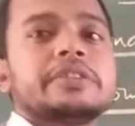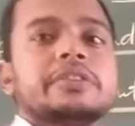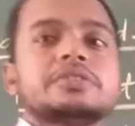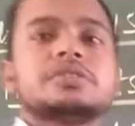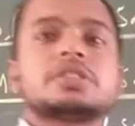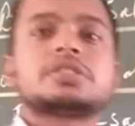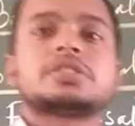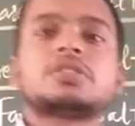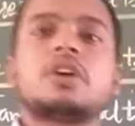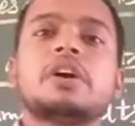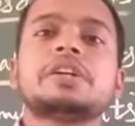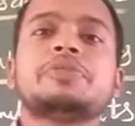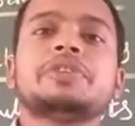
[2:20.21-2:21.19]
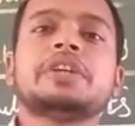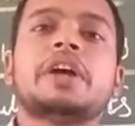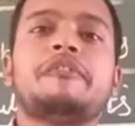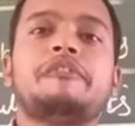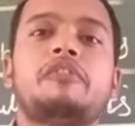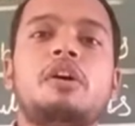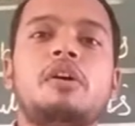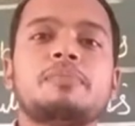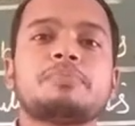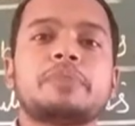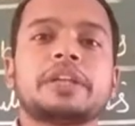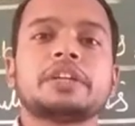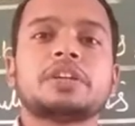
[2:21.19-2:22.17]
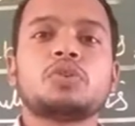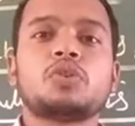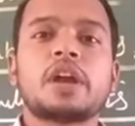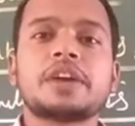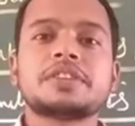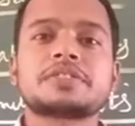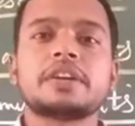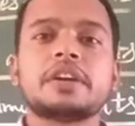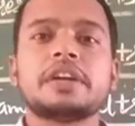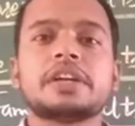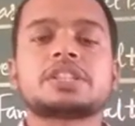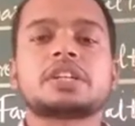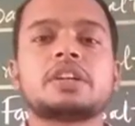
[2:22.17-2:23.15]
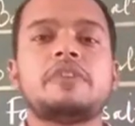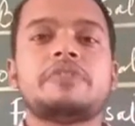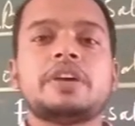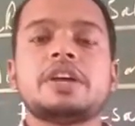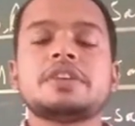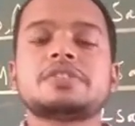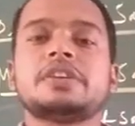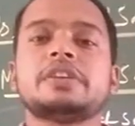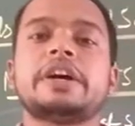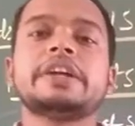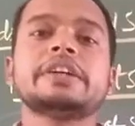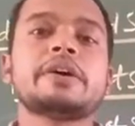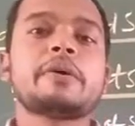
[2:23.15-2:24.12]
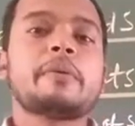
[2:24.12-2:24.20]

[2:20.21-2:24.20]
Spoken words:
the salt we have formed by the neutralization reaction of acid and